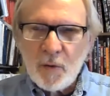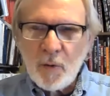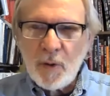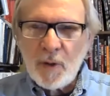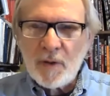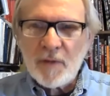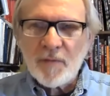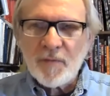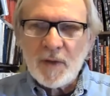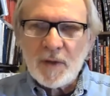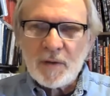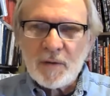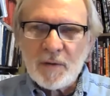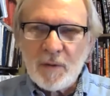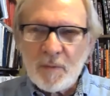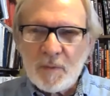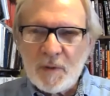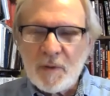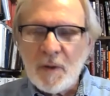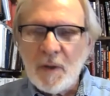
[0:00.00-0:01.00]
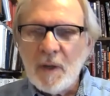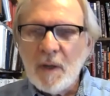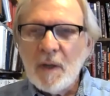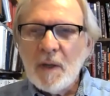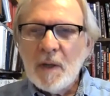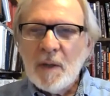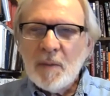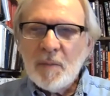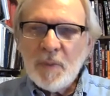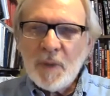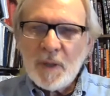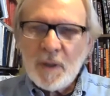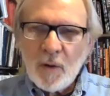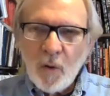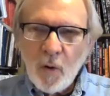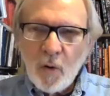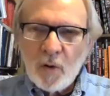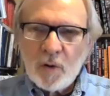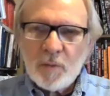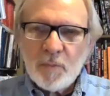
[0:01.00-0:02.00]
who are the victims, but
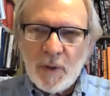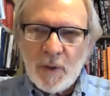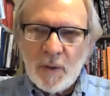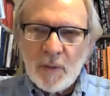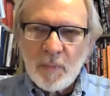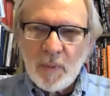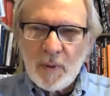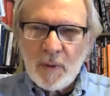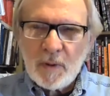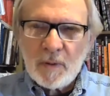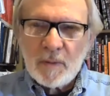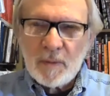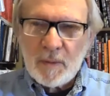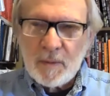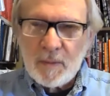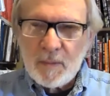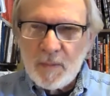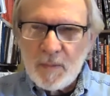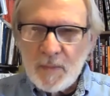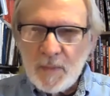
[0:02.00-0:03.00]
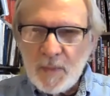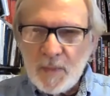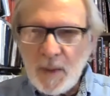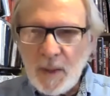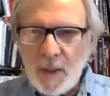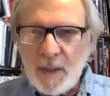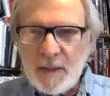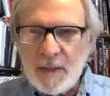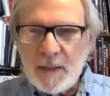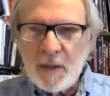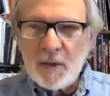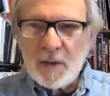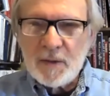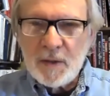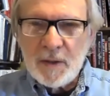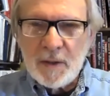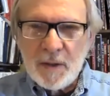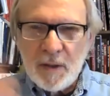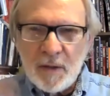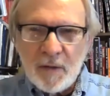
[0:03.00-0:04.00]
old people are
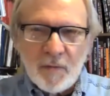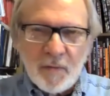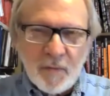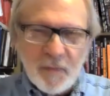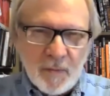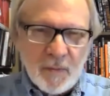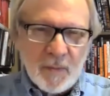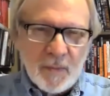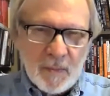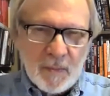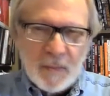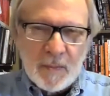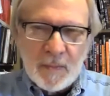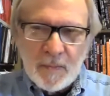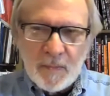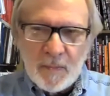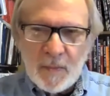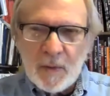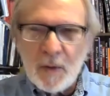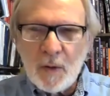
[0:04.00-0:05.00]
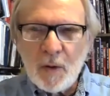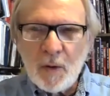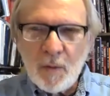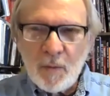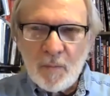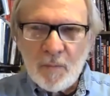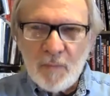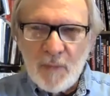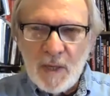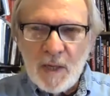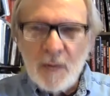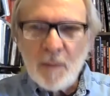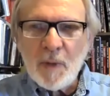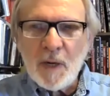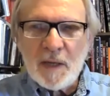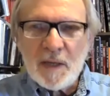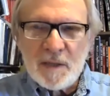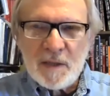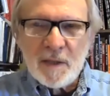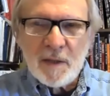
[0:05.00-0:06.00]
guilty of, you know,
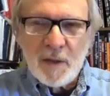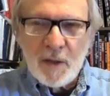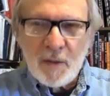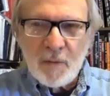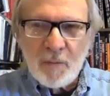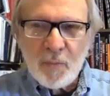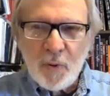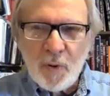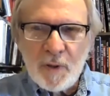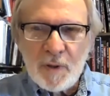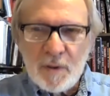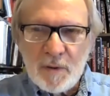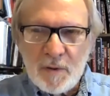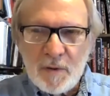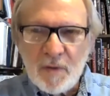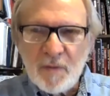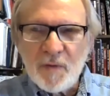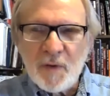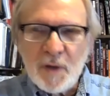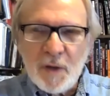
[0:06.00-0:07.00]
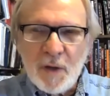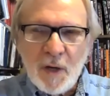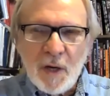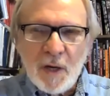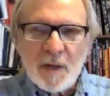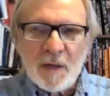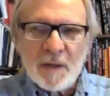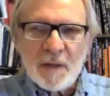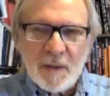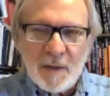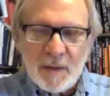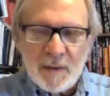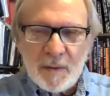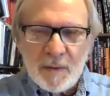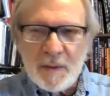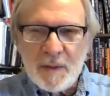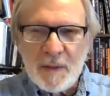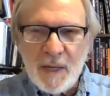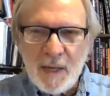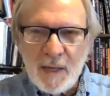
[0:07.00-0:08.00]
minimizing the importance of the young and the
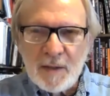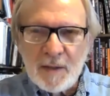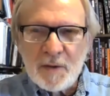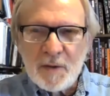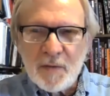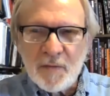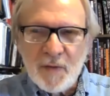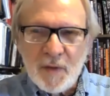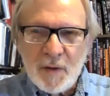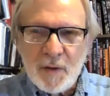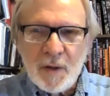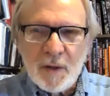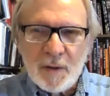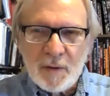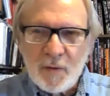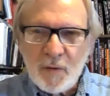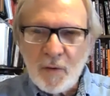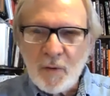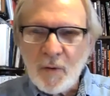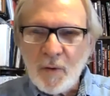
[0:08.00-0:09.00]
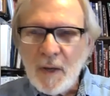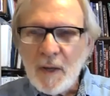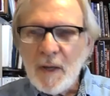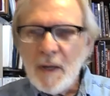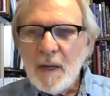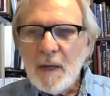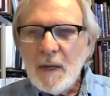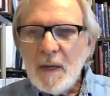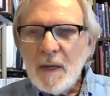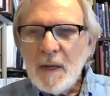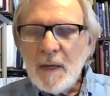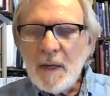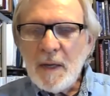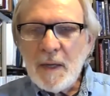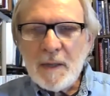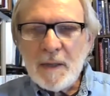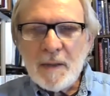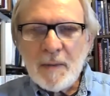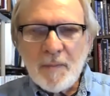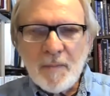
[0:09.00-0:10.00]
talents of the young too.
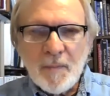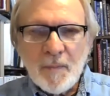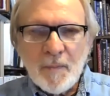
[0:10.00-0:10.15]
And,